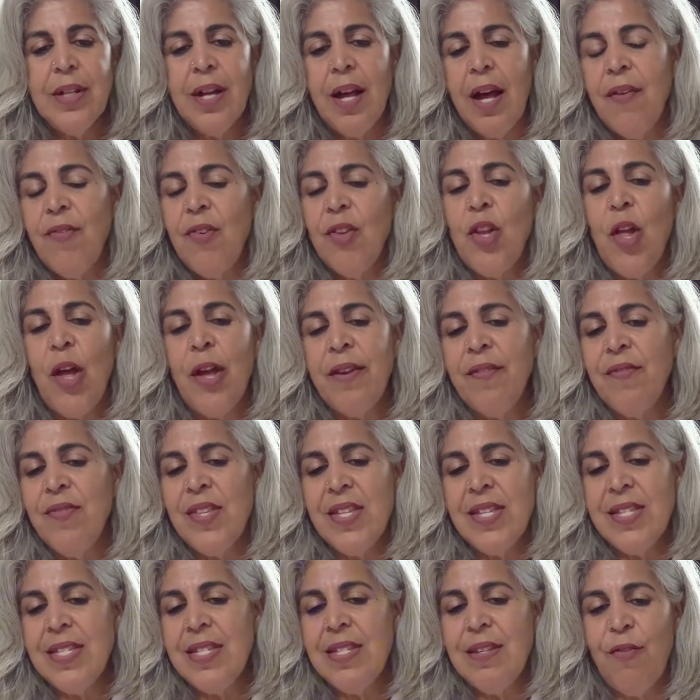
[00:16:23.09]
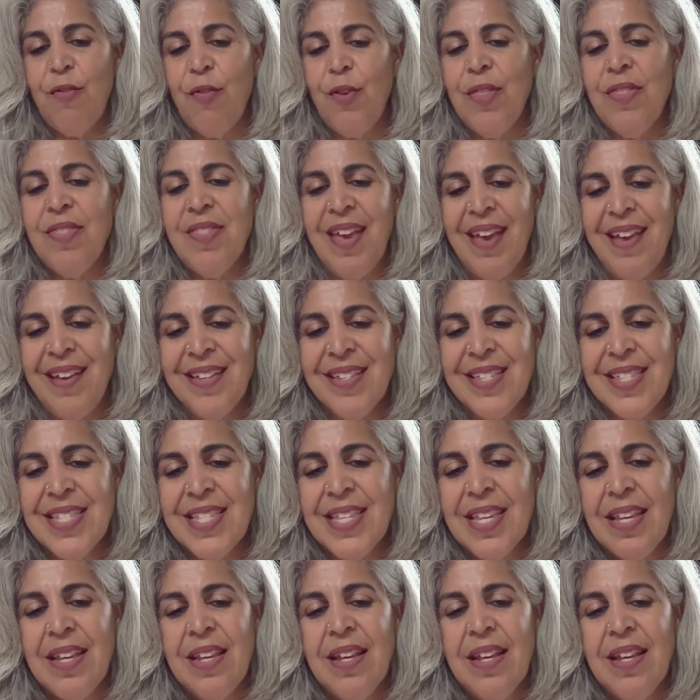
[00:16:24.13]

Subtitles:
of a lot of these different things.